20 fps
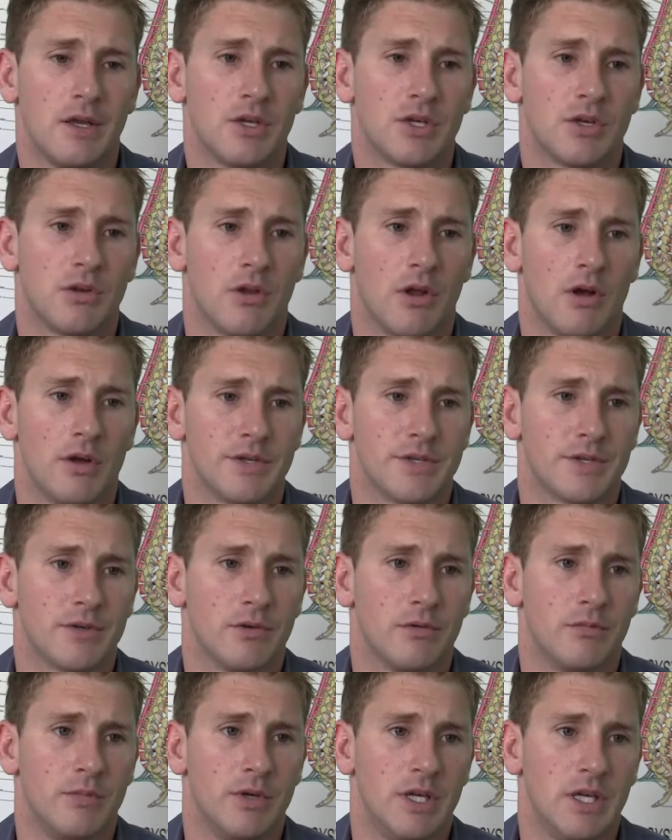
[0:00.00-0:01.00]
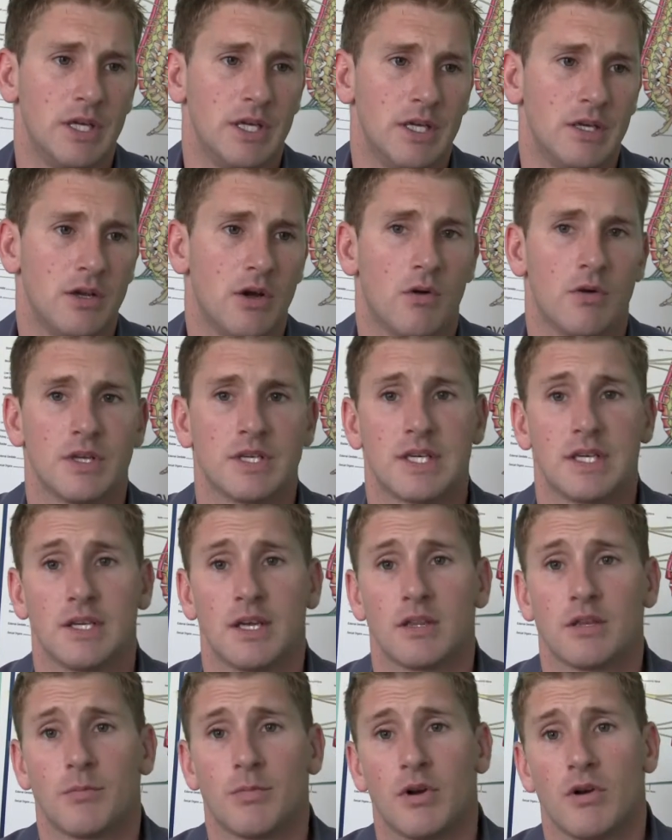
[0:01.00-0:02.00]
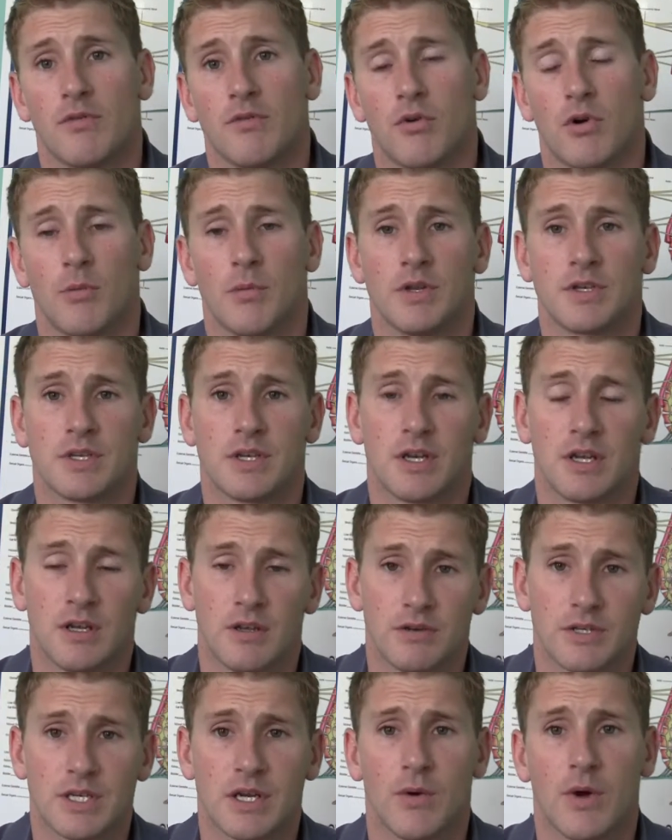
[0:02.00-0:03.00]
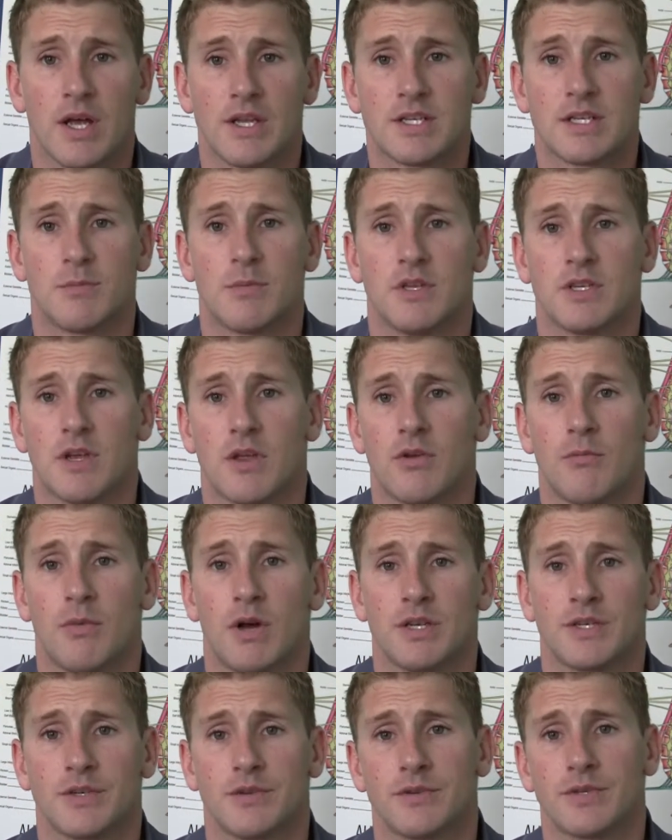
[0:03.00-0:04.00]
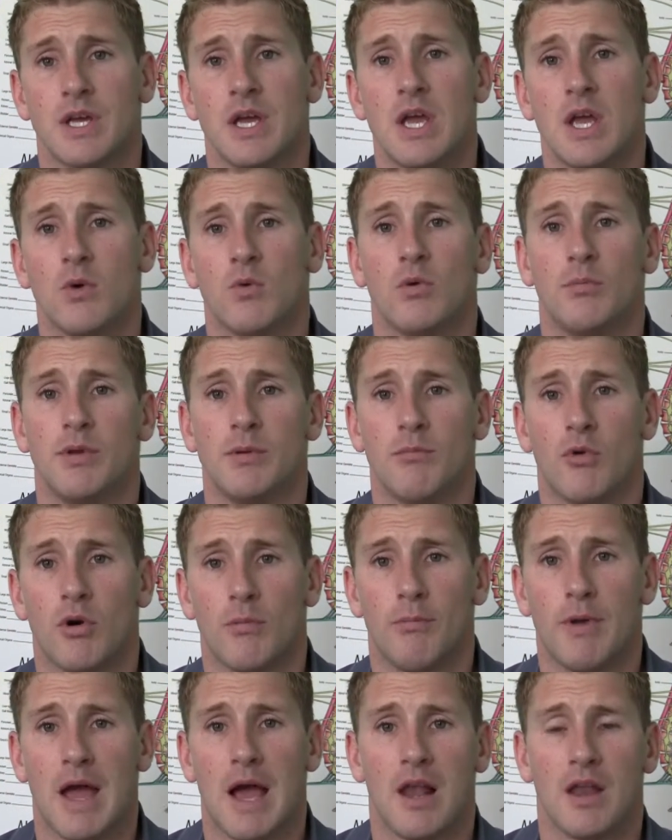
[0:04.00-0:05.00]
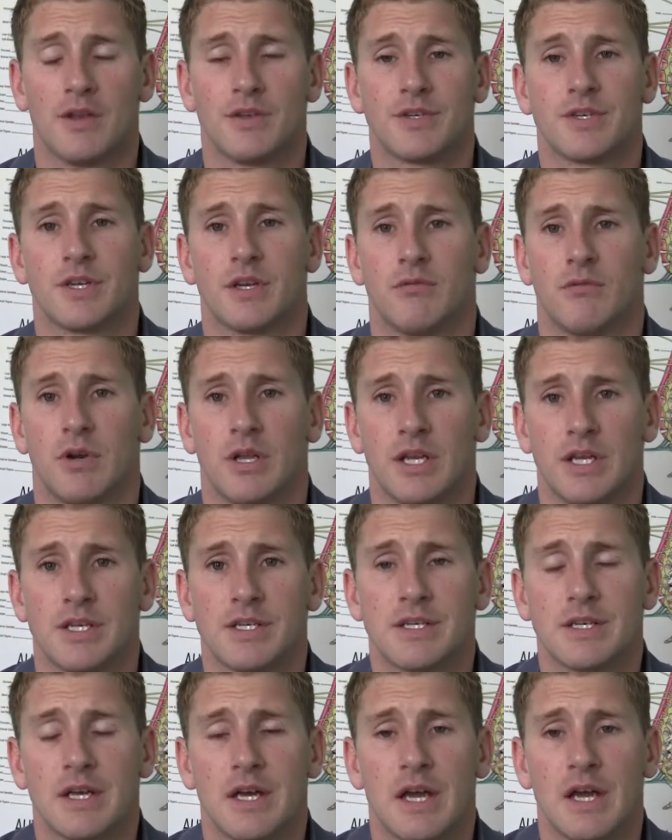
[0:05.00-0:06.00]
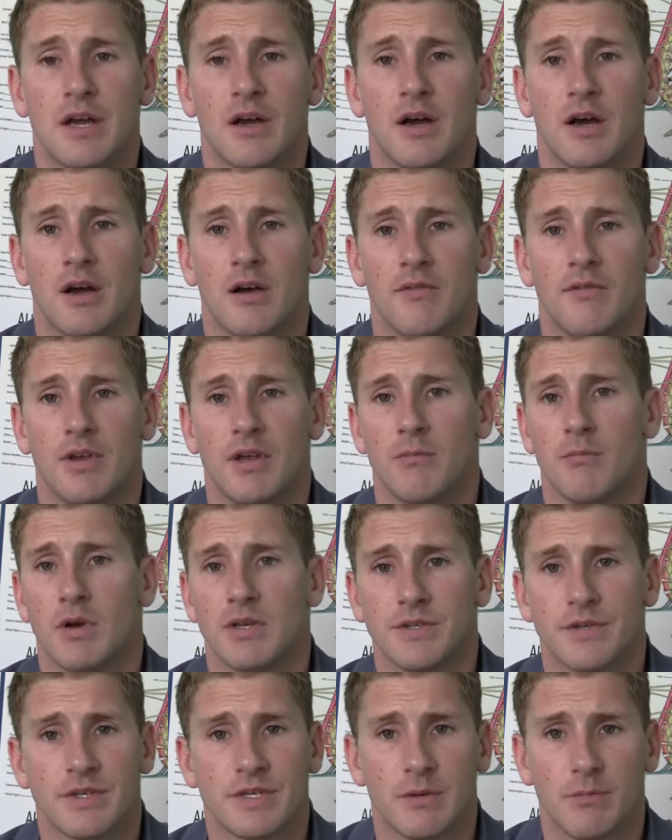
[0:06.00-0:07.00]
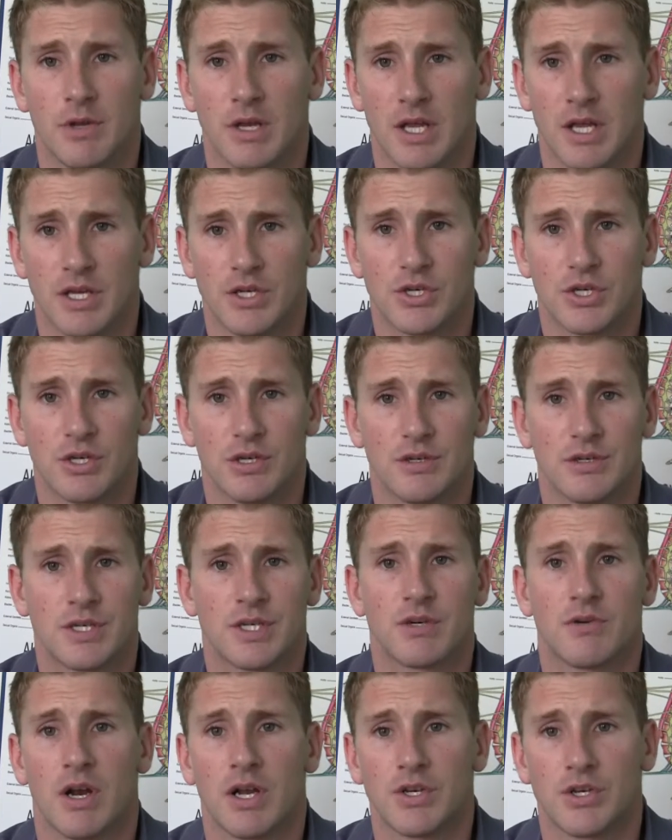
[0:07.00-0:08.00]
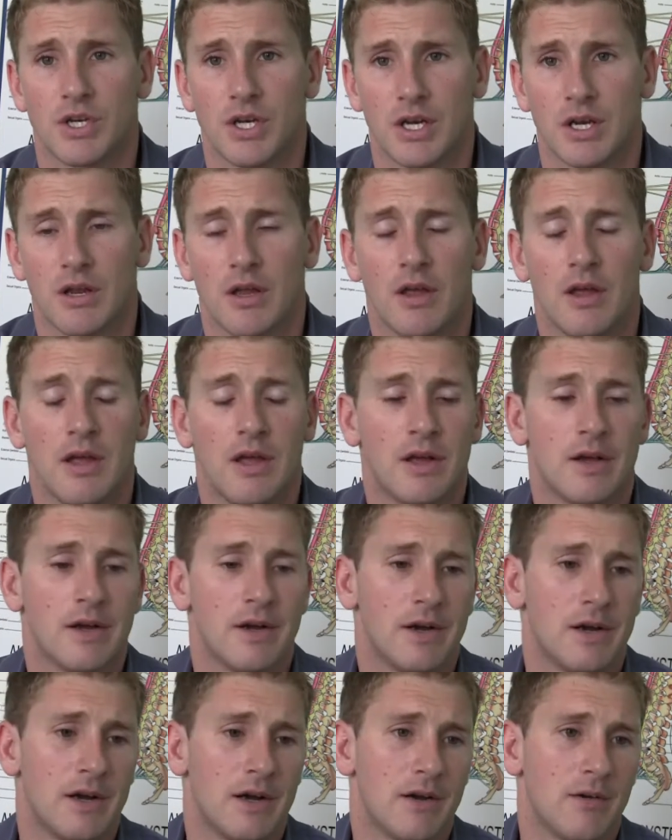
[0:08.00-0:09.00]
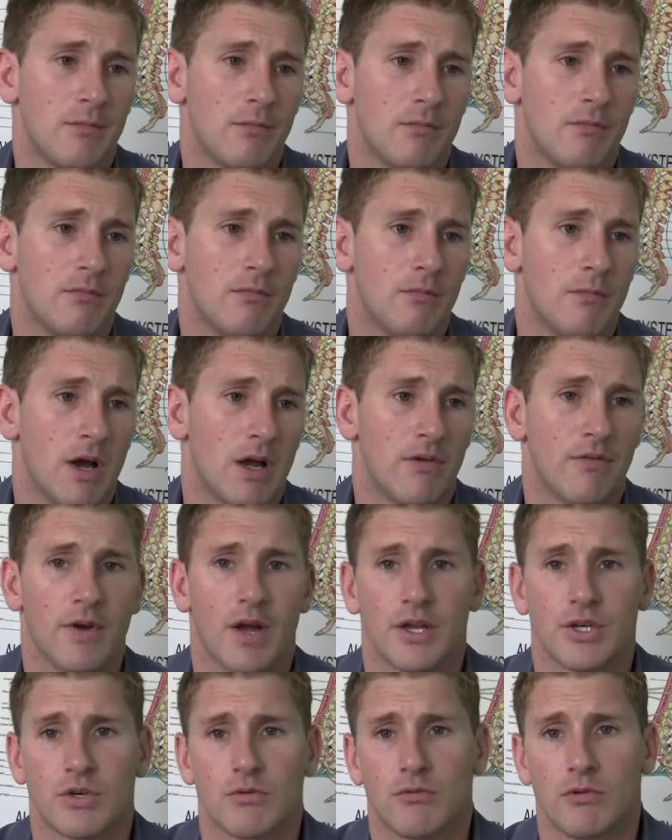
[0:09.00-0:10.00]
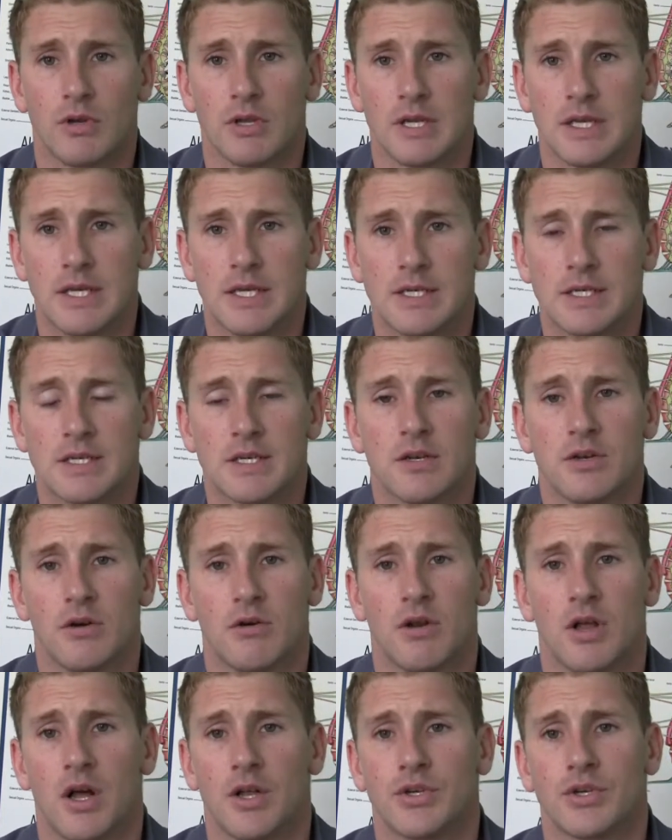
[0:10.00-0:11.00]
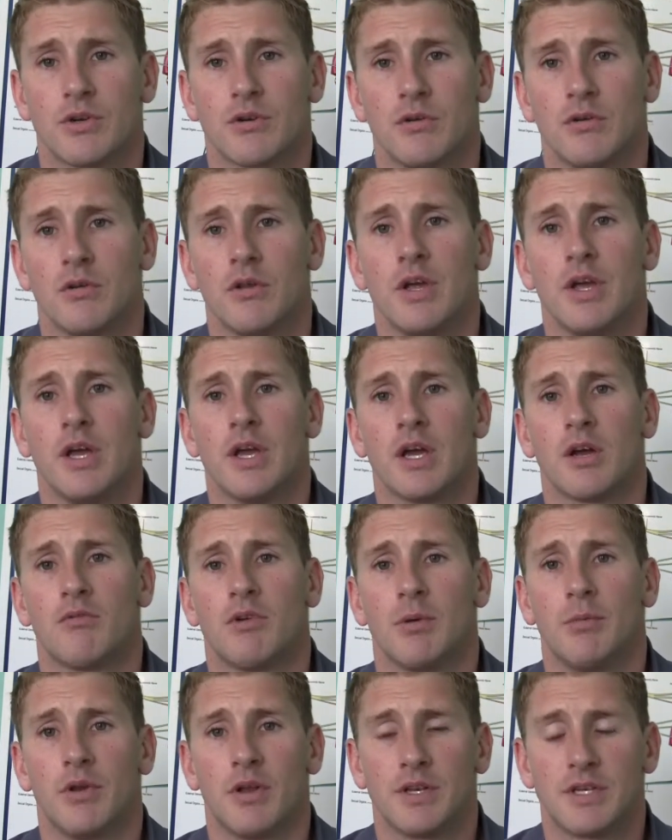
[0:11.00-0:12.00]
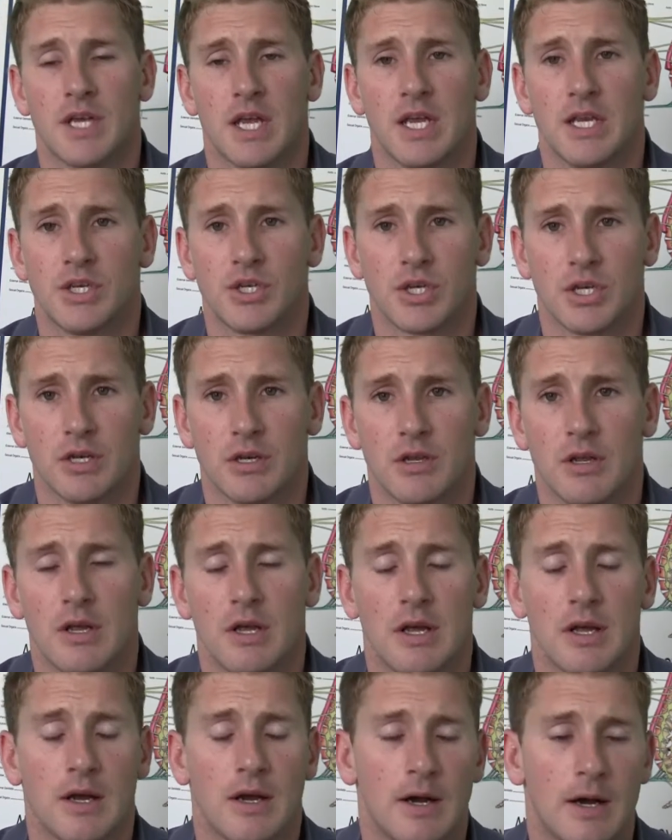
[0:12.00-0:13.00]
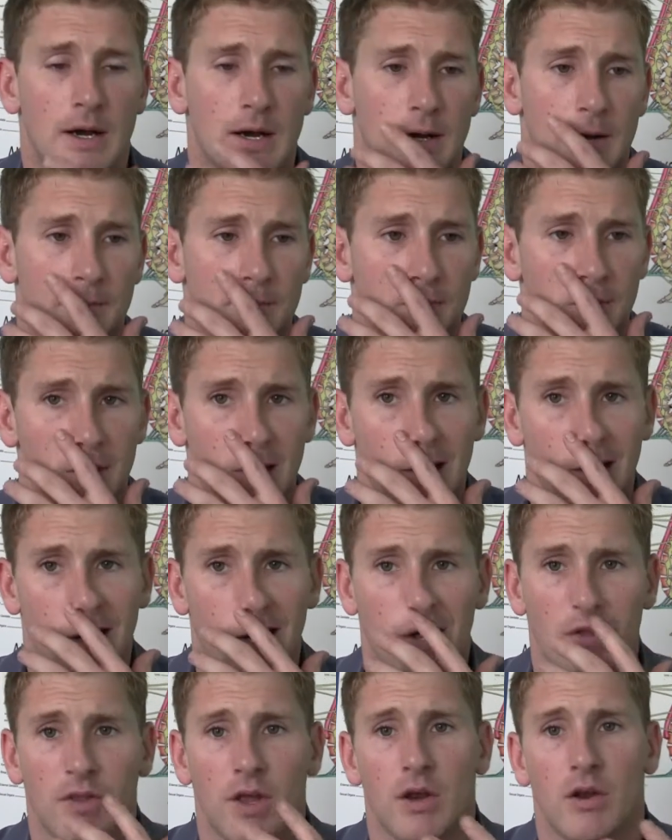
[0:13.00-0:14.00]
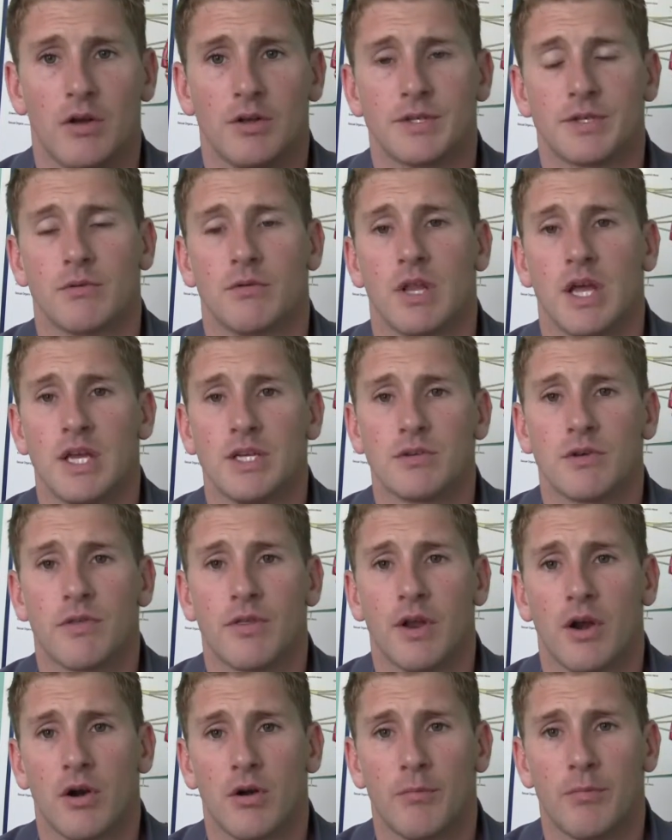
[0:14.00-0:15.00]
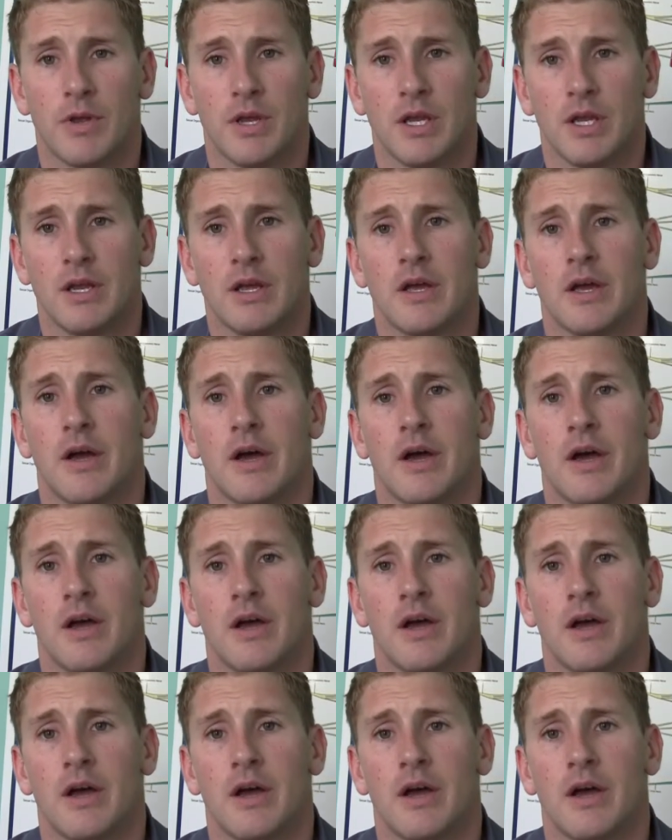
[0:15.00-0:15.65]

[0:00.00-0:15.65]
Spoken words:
She'll also be noticing that the piriformis and iliopsoas, some of these other muscles, will be more balanced and released via muscle stimulation, stretching, myofascial release, neurological rehabilitation, and then also laser therapy